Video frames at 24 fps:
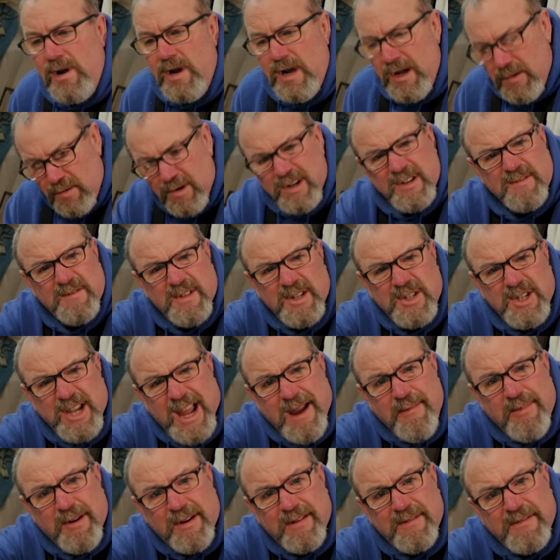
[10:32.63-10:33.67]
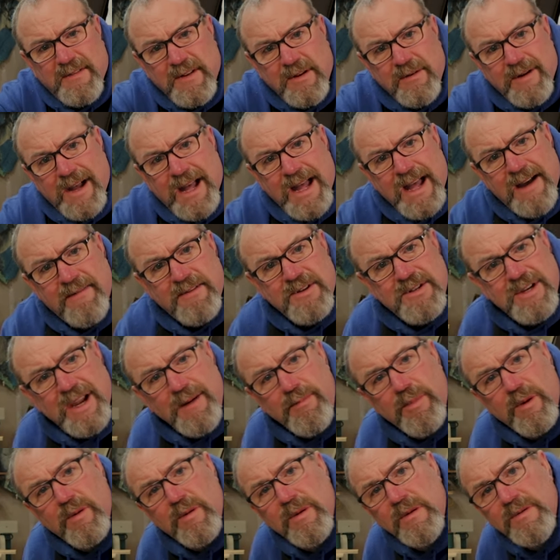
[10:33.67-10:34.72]
and works for the shaper if you have a
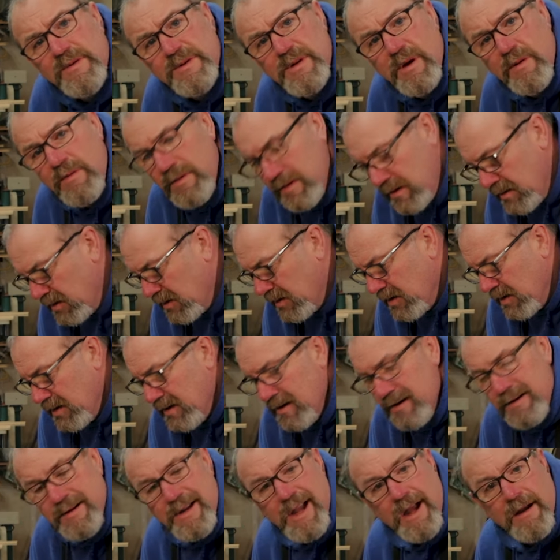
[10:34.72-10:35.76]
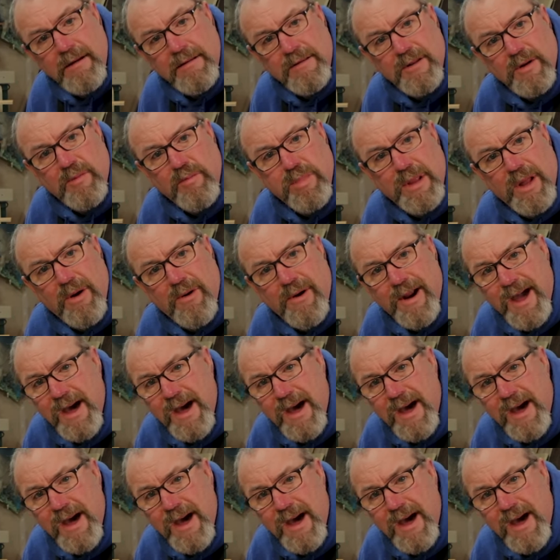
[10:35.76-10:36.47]
shaper. So yeah, little blower